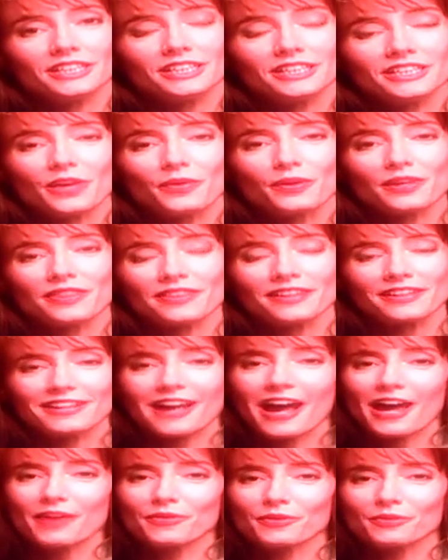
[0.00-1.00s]
knowing that
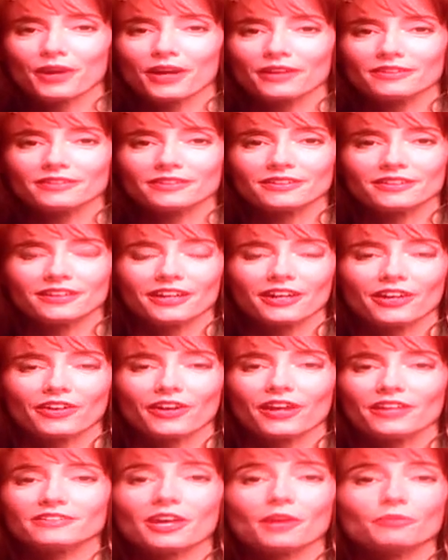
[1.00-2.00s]
chiropractic care
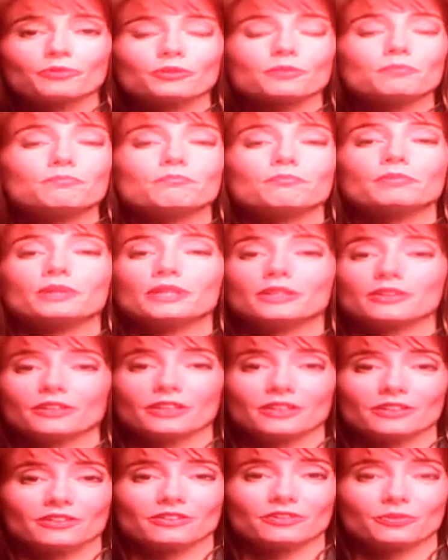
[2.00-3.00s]
has helped
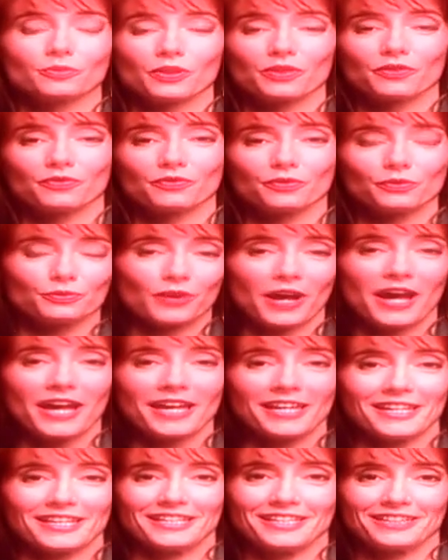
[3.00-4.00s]
millions with a
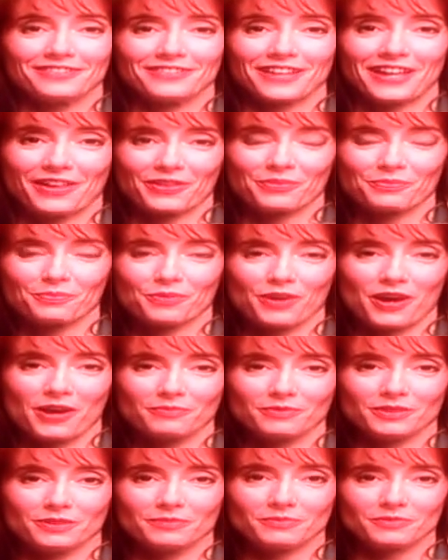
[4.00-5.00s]
variety of health
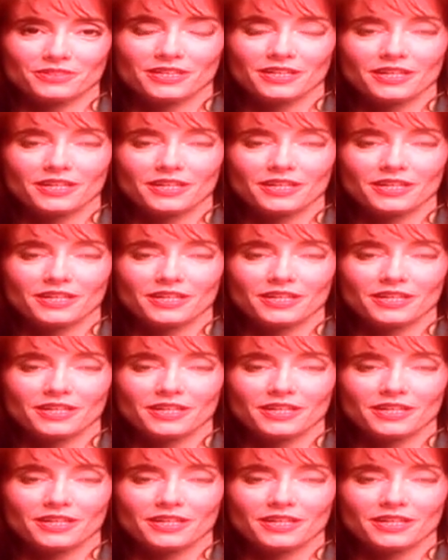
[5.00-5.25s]
problems.